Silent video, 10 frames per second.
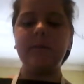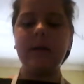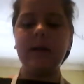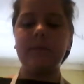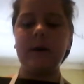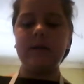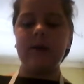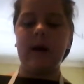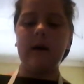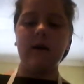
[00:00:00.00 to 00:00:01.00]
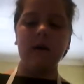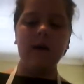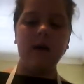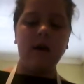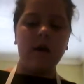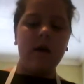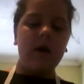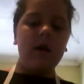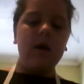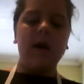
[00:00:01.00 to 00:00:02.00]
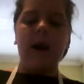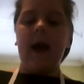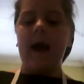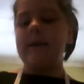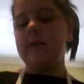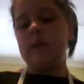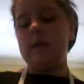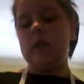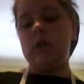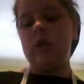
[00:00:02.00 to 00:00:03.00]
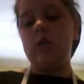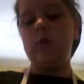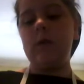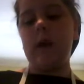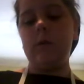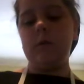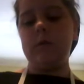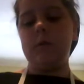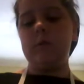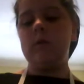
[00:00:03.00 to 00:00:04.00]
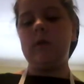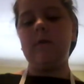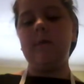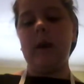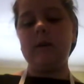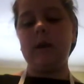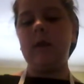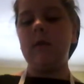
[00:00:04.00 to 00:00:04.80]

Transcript: peanut butter, you're going to add 2 tablespoons of butter.